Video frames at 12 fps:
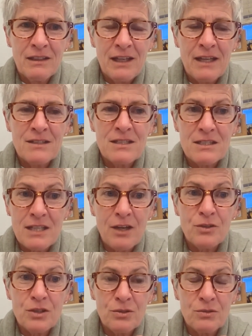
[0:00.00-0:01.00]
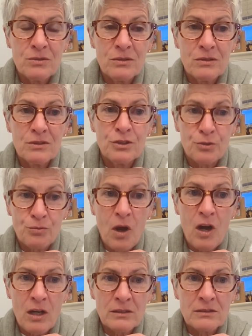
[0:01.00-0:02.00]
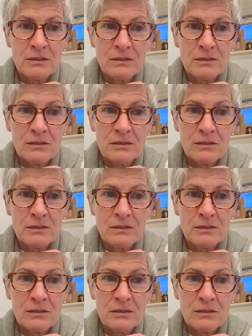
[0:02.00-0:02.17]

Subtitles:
and to tell you you're wrong.